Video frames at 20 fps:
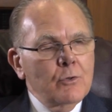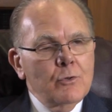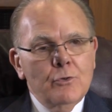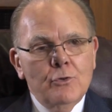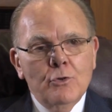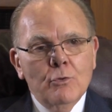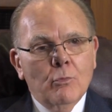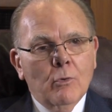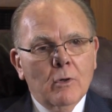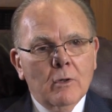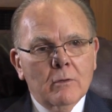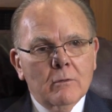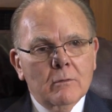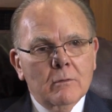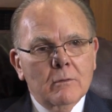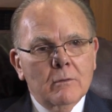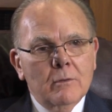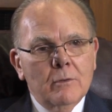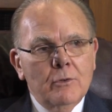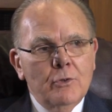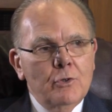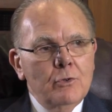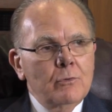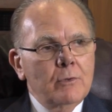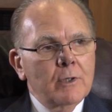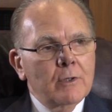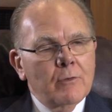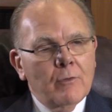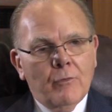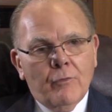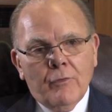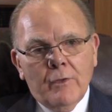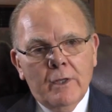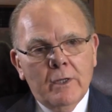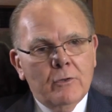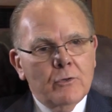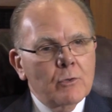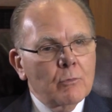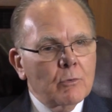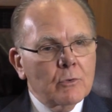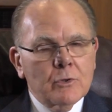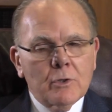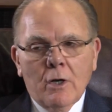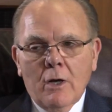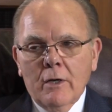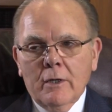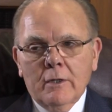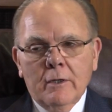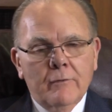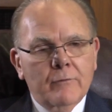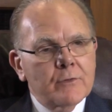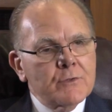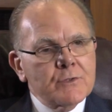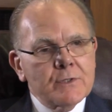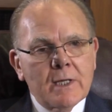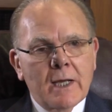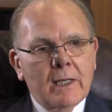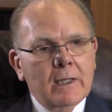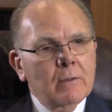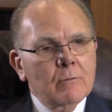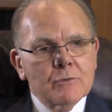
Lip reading: you weren't you didn't think you were talking to this guy that